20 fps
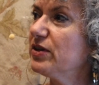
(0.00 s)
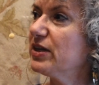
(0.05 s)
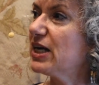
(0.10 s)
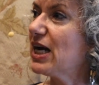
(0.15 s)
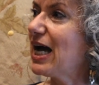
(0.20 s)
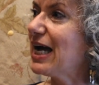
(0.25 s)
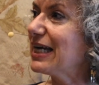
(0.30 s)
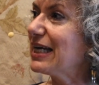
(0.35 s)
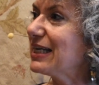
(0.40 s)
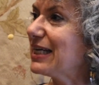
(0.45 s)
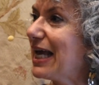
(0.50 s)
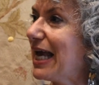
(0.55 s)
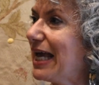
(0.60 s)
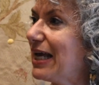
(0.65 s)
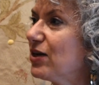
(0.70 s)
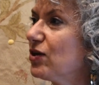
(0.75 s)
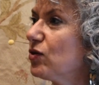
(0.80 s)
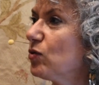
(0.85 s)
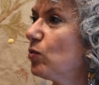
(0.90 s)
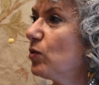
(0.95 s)
and that I can
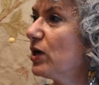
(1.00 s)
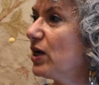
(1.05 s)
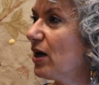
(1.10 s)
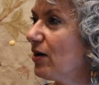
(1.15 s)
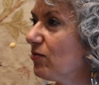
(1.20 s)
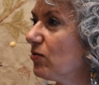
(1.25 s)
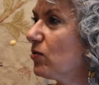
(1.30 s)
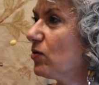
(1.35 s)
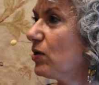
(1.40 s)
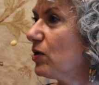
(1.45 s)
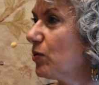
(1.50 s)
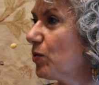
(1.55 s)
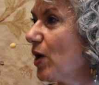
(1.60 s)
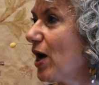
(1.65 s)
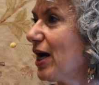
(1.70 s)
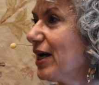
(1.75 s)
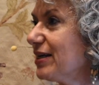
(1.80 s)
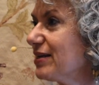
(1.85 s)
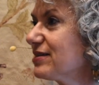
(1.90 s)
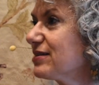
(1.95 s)
handle whatever
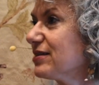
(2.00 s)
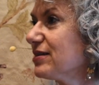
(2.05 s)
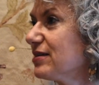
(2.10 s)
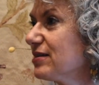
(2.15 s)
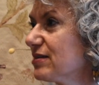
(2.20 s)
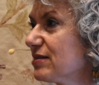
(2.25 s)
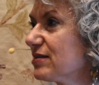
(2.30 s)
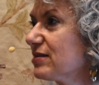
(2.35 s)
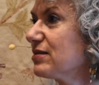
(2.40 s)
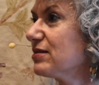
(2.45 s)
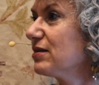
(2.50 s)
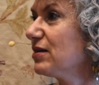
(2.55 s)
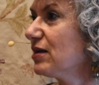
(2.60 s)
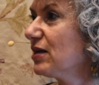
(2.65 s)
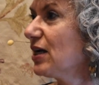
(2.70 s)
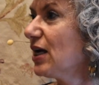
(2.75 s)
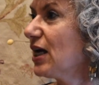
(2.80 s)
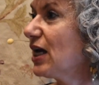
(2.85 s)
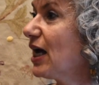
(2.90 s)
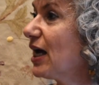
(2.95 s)
arises
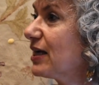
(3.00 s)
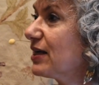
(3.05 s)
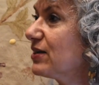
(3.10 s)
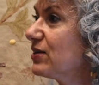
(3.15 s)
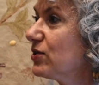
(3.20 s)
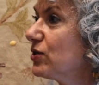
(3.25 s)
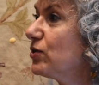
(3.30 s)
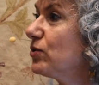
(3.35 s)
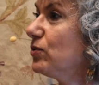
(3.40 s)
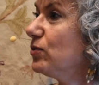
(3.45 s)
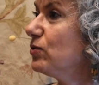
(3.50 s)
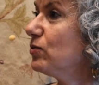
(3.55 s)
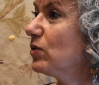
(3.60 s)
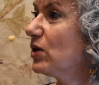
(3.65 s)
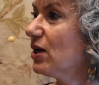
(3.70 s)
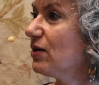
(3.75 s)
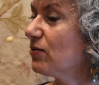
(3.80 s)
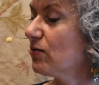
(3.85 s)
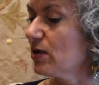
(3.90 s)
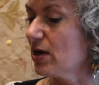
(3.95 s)
and I can do
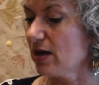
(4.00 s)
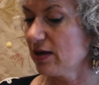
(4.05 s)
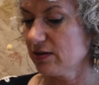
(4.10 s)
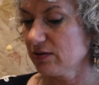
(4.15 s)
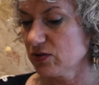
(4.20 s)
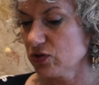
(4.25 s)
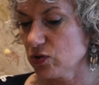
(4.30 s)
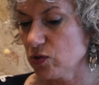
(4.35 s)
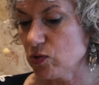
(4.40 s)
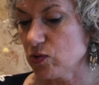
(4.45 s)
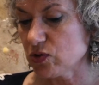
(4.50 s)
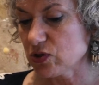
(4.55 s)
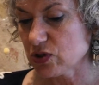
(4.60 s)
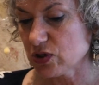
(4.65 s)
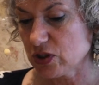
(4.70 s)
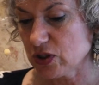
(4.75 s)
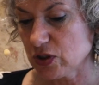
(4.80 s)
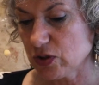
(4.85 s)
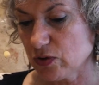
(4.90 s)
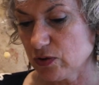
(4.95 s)
whatever I choose
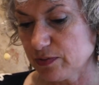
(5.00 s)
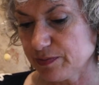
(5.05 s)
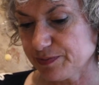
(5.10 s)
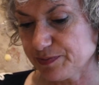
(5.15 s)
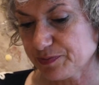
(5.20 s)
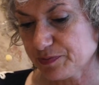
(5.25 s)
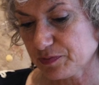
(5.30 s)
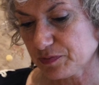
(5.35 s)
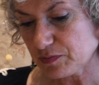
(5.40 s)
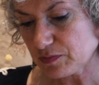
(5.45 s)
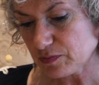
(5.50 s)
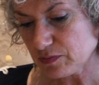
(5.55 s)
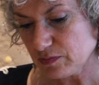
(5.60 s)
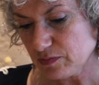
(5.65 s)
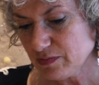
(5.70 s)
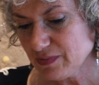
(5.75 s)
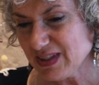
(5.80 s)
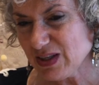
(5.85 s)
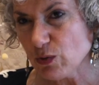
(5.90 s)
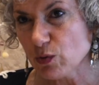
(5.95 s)
to do.
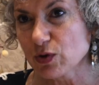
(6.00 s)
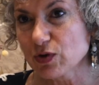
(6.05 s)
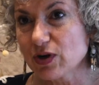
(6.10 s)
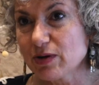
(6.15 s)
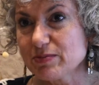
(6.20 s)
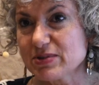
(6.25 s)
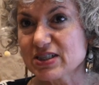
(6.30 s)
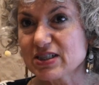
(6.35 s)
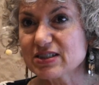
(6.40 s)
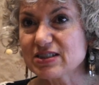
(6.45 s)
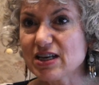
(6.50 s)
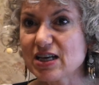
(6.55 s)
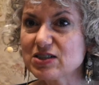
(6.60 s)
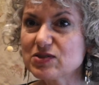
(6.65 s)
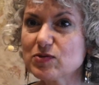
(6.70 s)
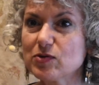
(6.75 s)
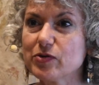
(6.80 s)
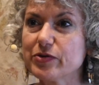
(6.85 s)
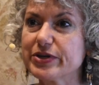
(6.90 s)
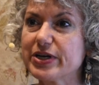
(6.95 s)
Whether I'm
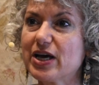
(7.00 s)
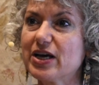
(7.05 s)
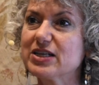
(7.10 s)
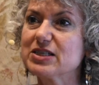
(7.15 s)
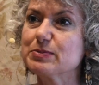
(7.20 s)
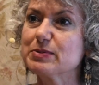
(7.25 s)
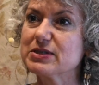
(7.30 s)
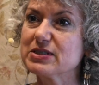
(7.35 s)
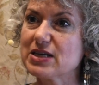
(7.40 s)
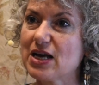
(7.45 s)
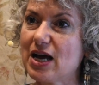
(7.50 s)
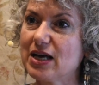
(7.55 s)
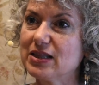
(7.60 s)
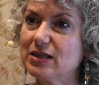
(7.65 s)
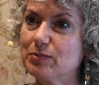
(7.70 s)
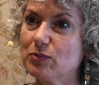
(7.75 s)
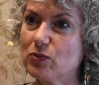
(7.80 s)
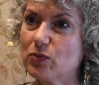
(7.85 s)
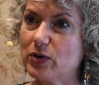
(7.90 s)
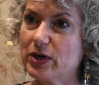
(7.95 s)
successful or not is beside
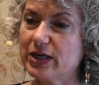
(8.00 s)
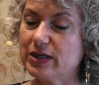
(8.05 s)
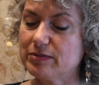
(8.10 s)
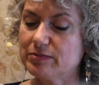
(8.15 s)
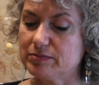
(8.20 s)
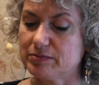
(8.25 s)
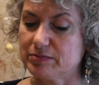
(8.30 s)
the point.